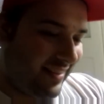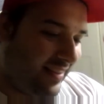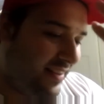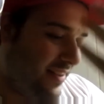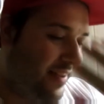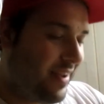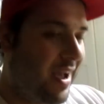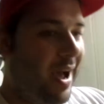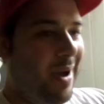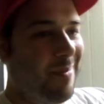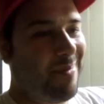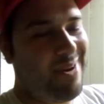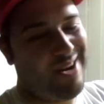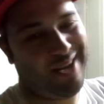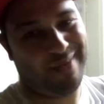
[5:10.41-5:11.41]
the
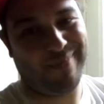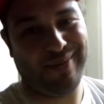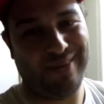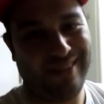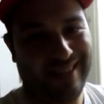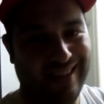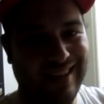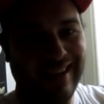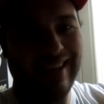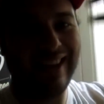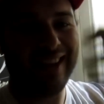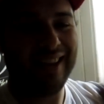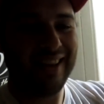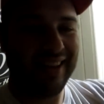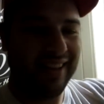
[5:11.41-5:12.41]
harmonic music
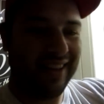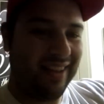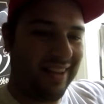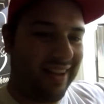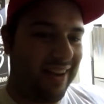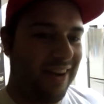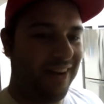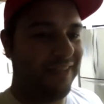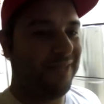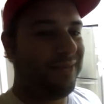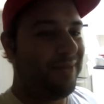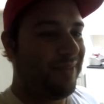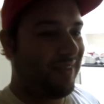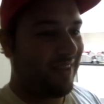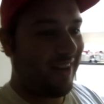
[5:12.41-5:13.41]
of
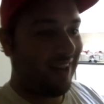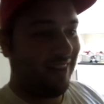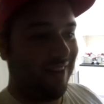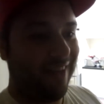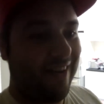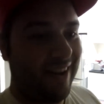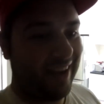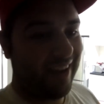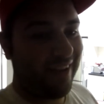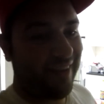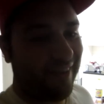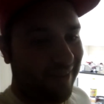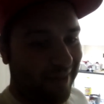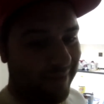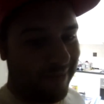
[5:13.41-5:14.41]
Silent Night
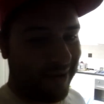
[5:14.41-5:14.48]
going on at